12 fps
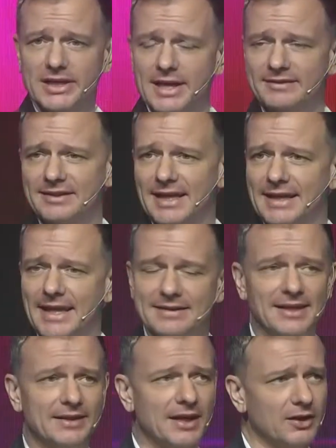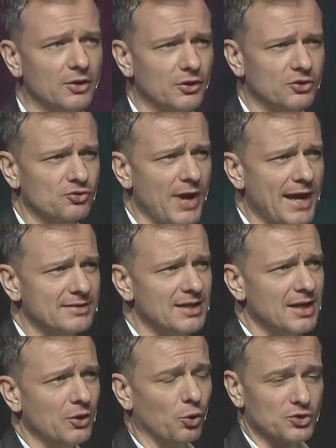yesterday they said they're going to extract
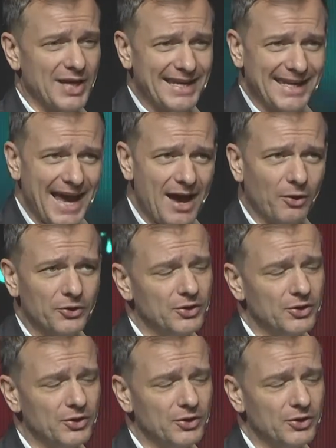or take out